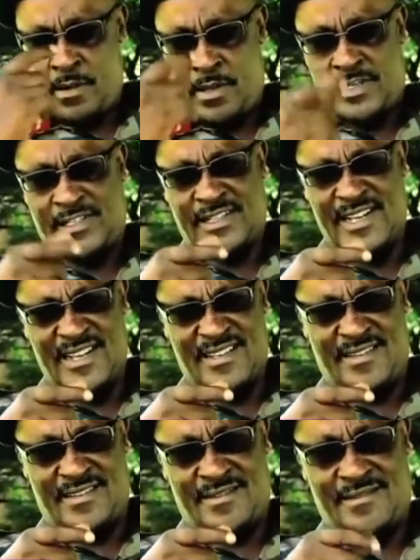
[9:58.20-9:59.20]

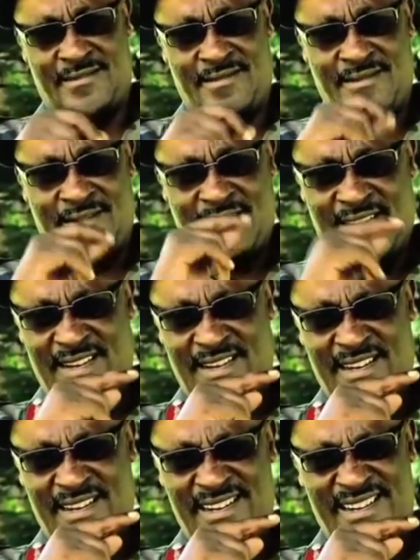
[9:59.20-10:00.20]
scars in
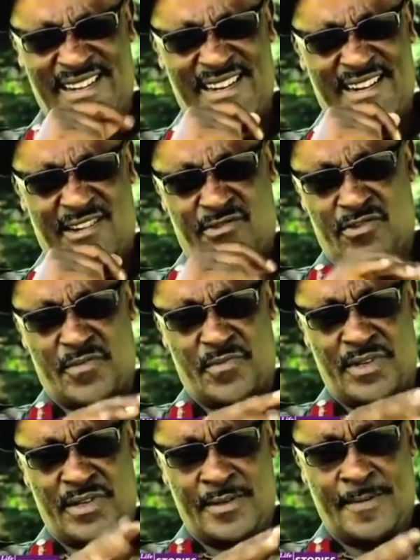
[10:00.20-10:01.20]
India, they told
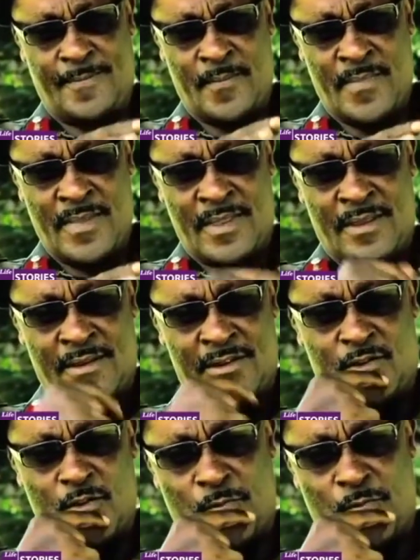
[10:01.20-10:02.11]
me, stop